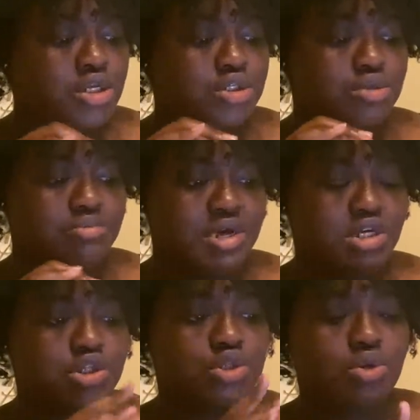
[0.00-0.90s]
to make
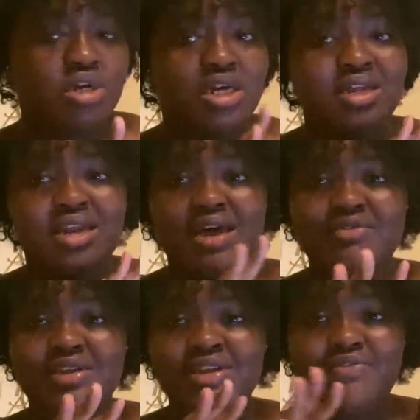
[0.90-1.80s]
sure it didn't have
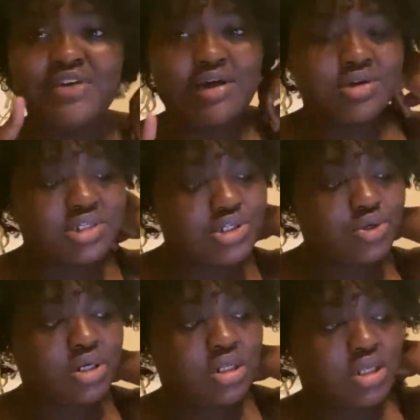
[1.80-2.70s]
any viruses or
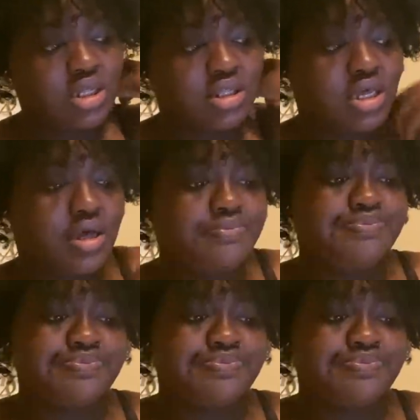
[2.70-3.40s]
anything like that.